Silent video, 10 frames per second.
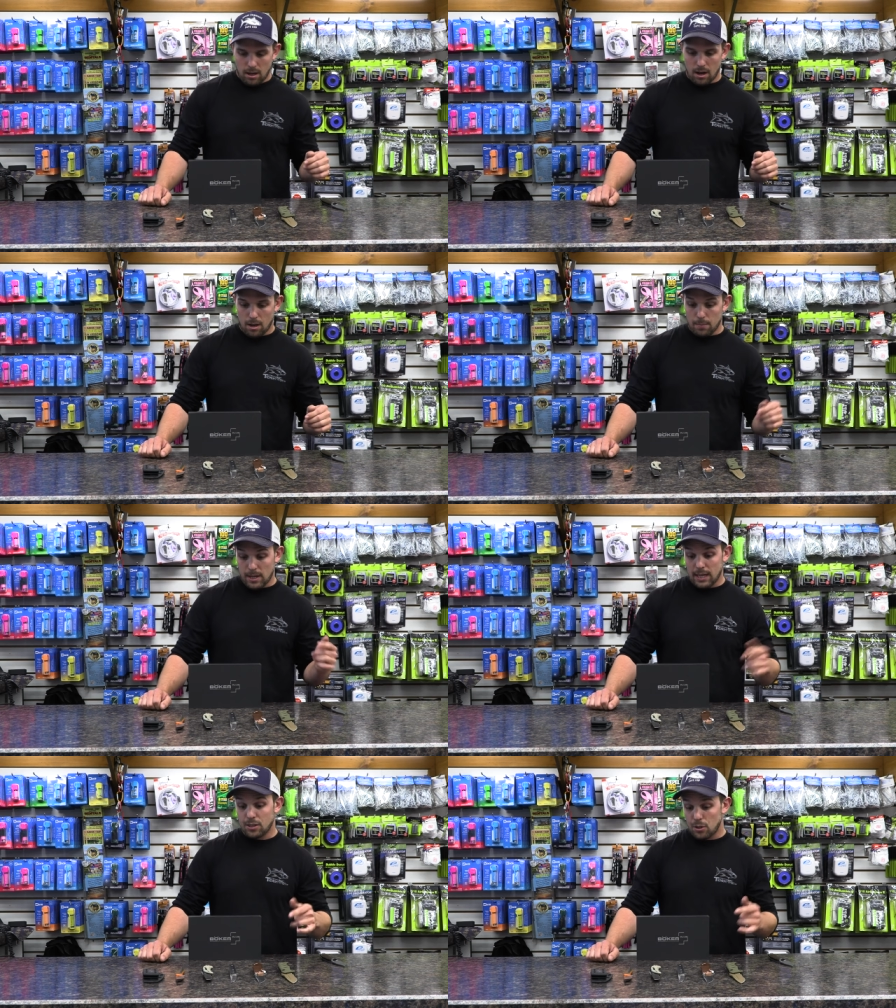Um,
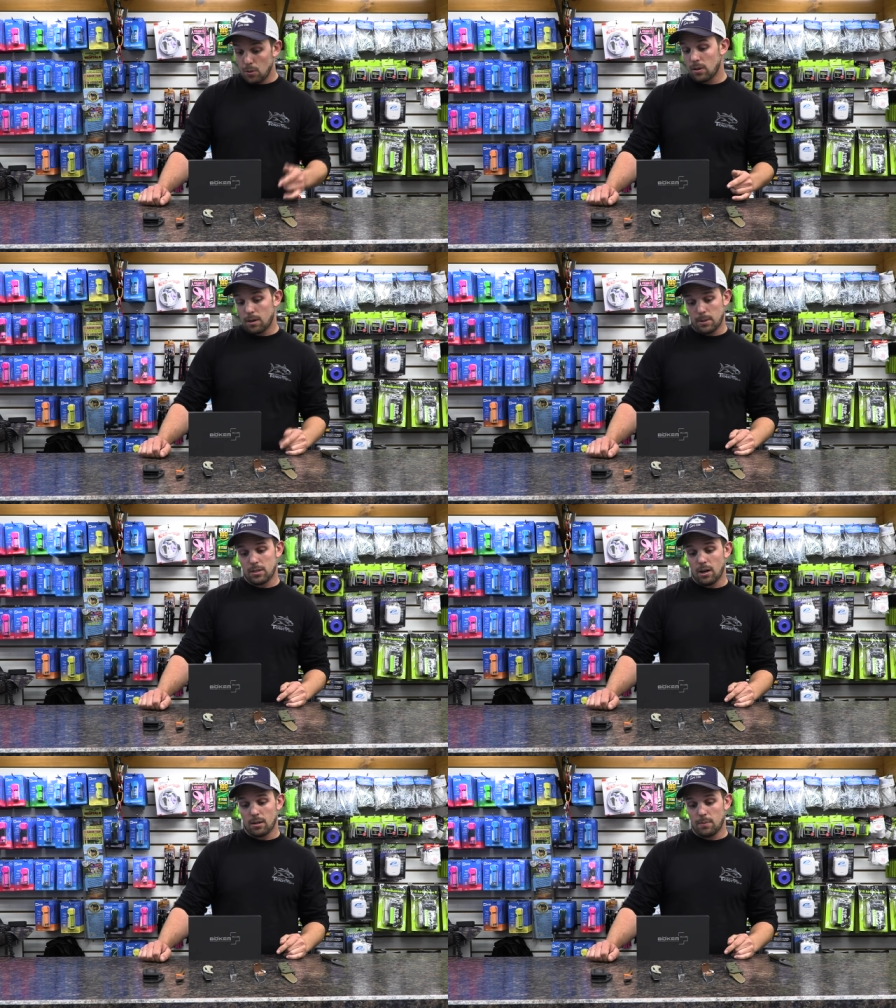the next two that I'm gonna
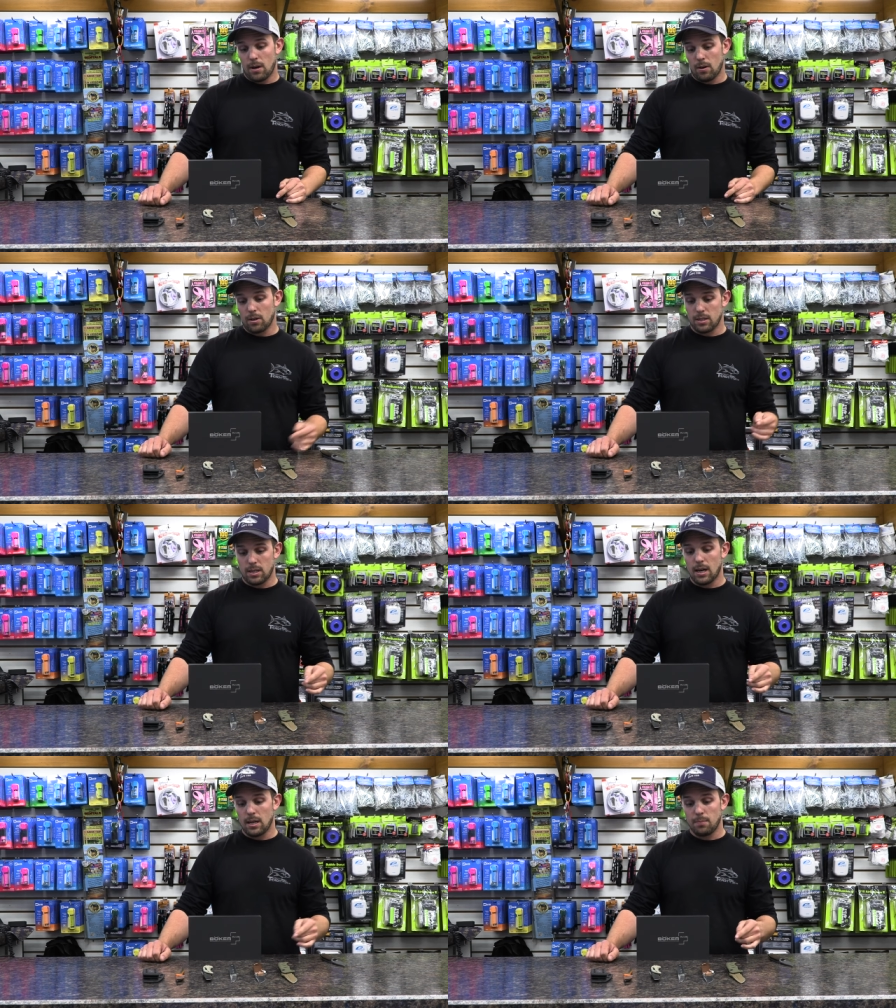talk about are
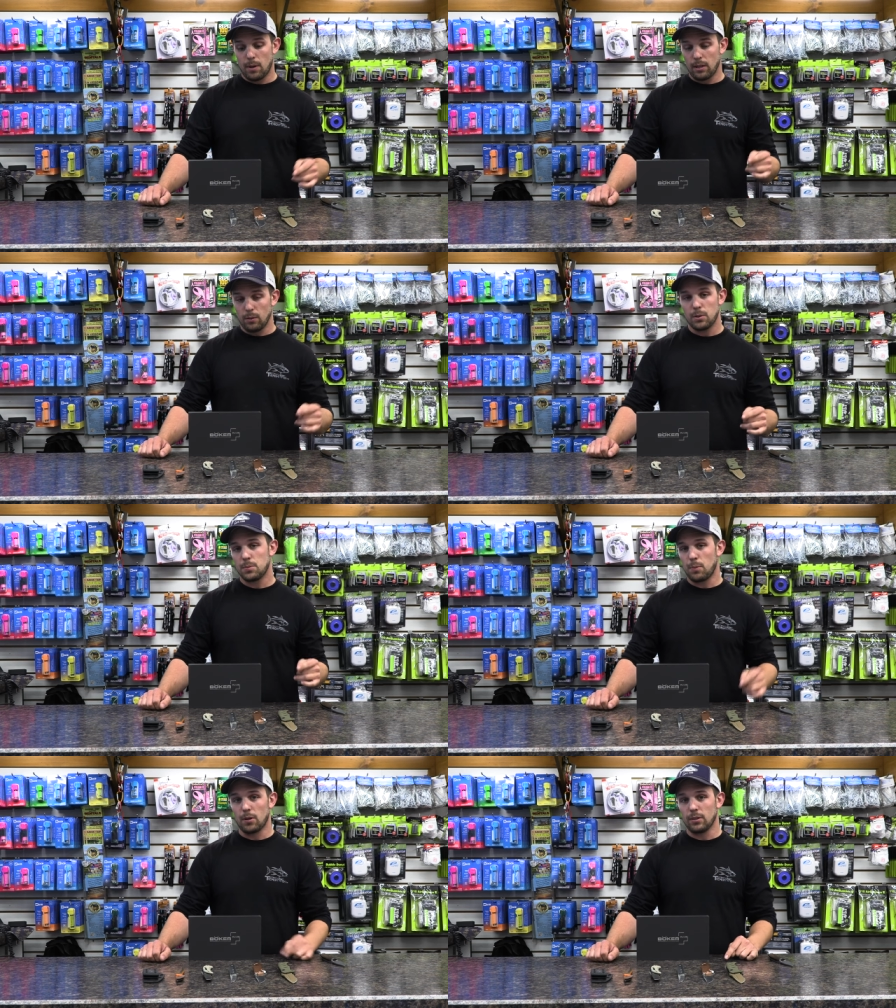designed by
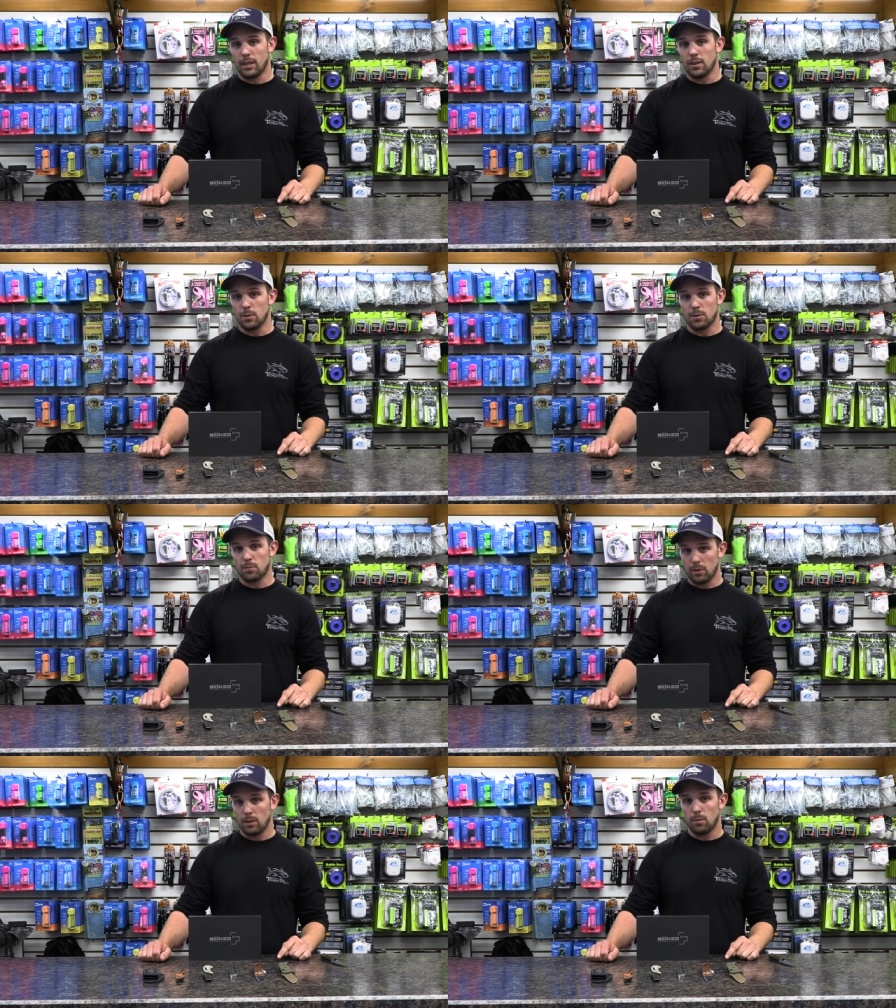Lucas Burnley, who's a
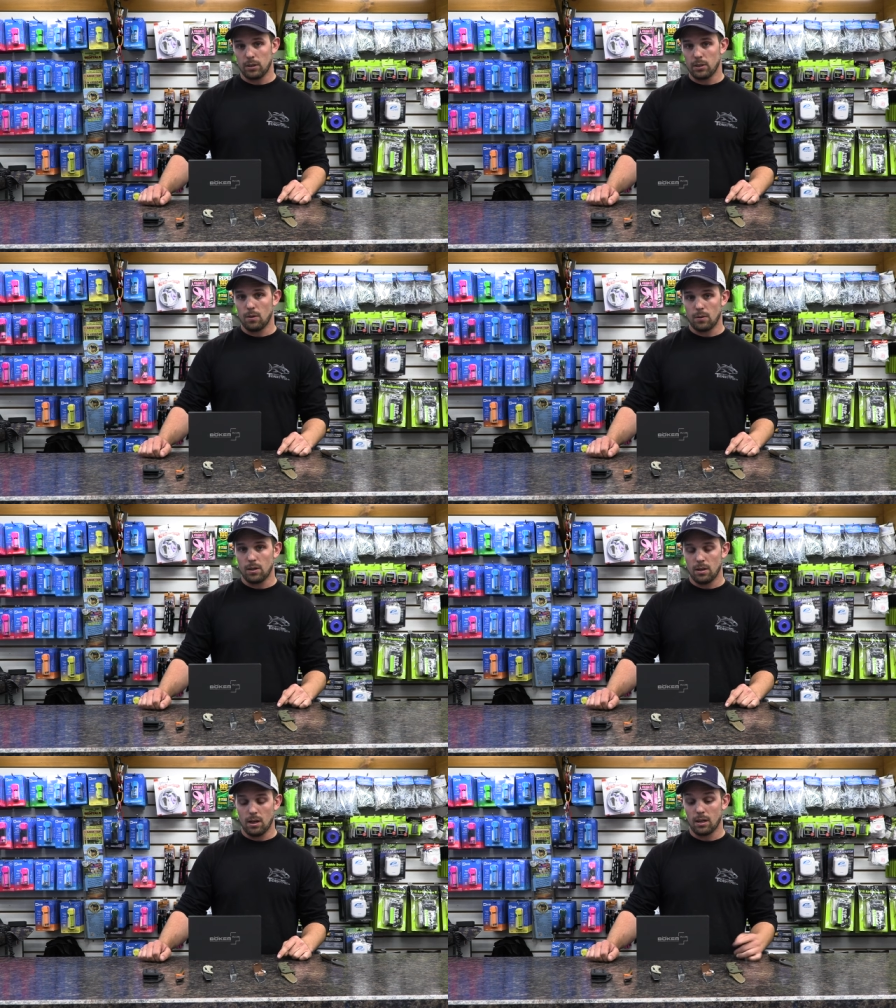really well-known,
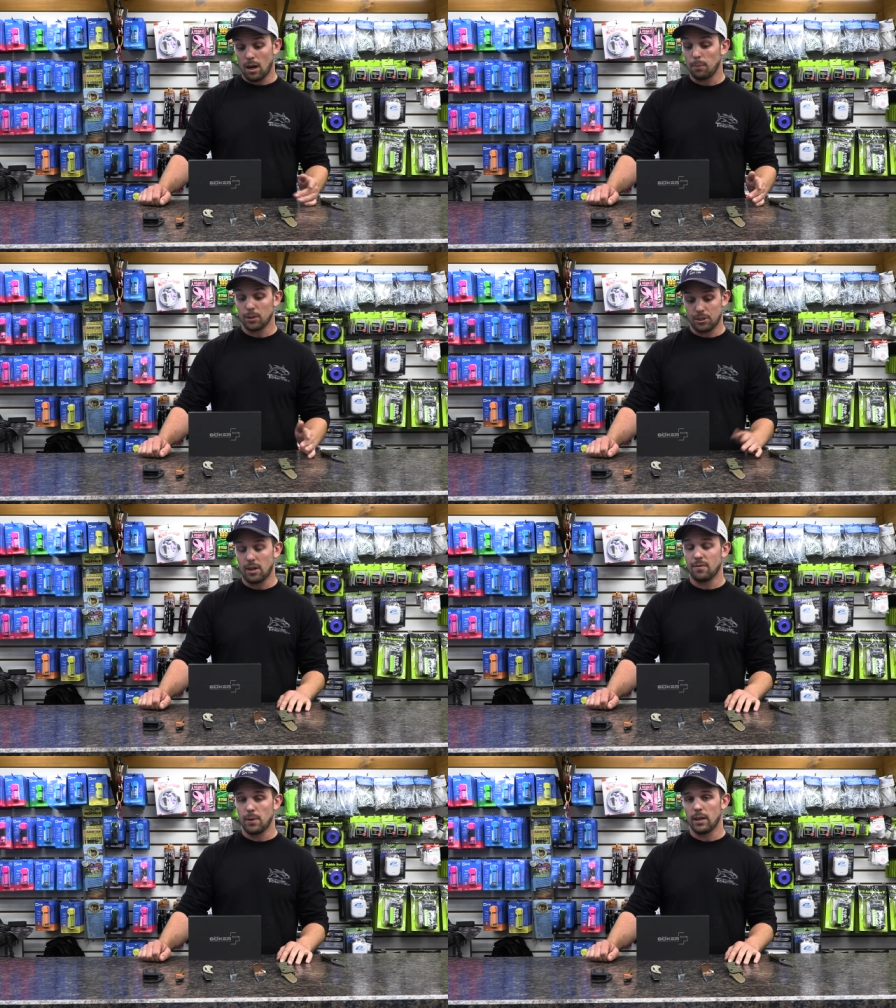uh, accomplished
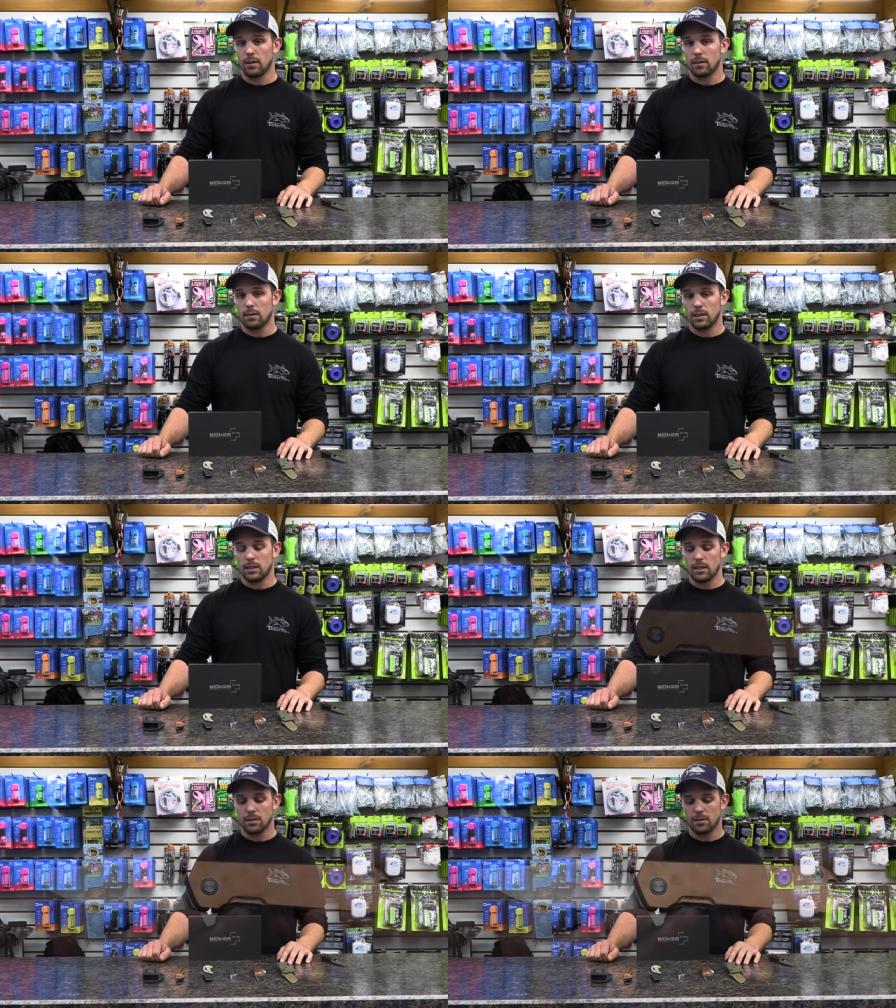knife maker in
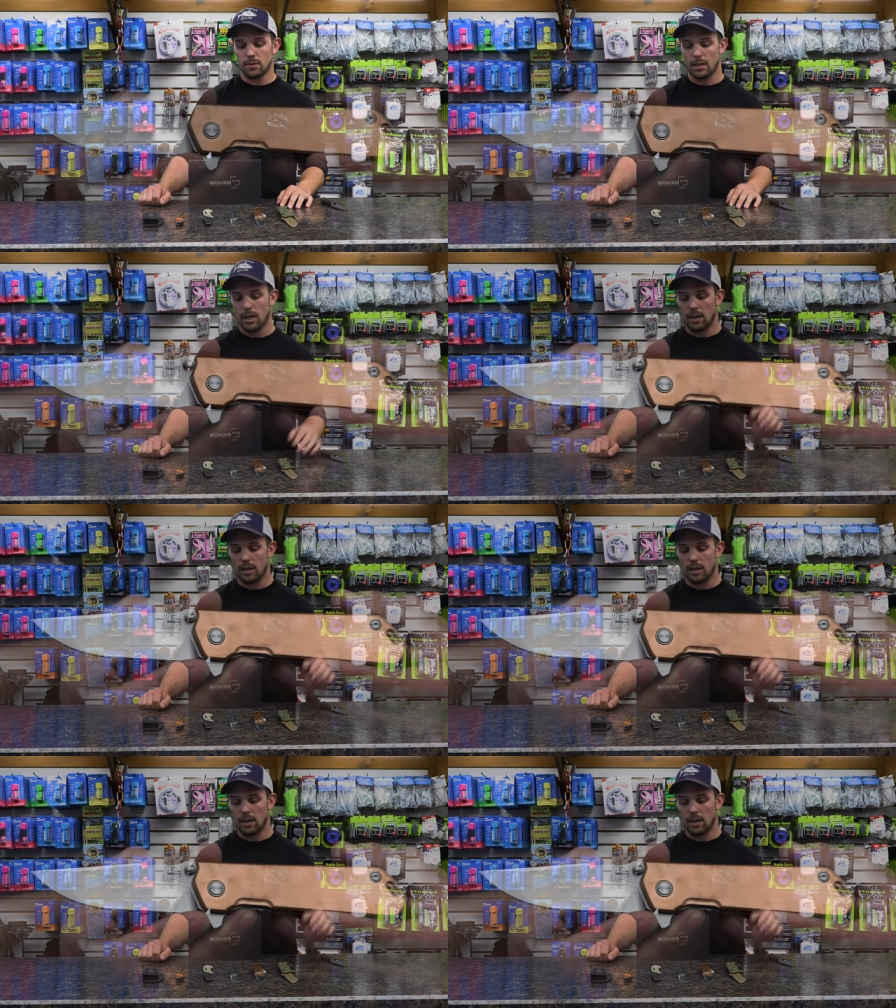the industry.